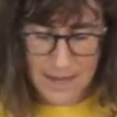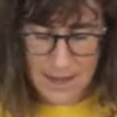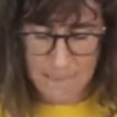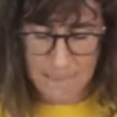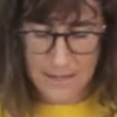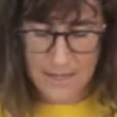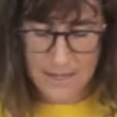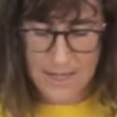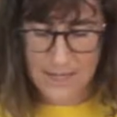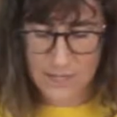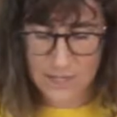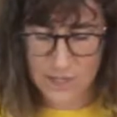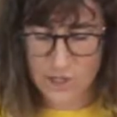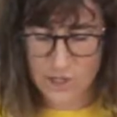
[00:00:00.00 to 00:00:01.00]
and
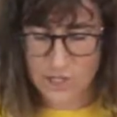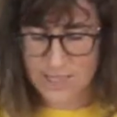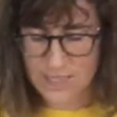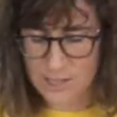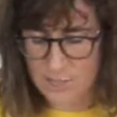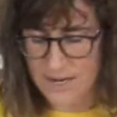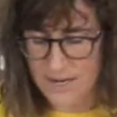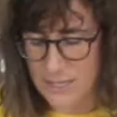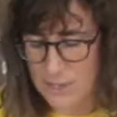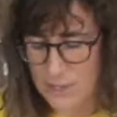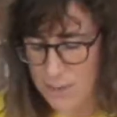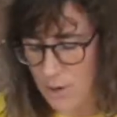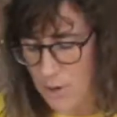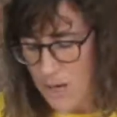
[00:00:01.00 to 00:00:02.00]
begin to just thread it
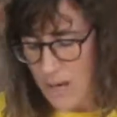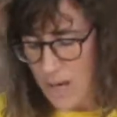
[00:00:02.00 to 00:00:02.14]
through.